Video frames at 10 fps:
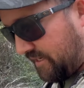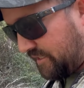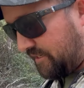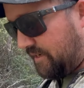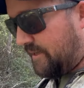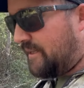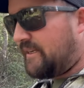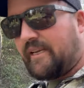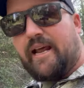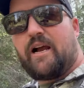I said,
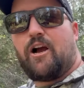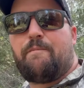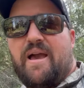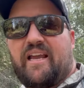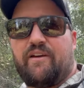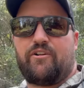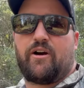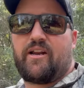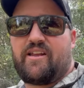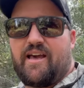can I go back? Have you got
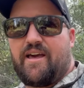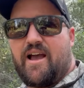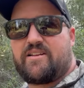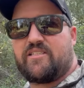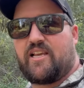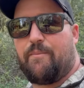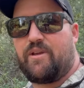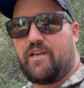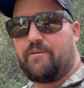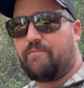any other hunters coming
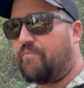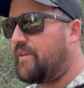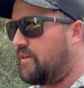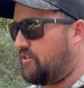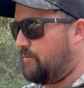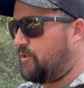in? Because you must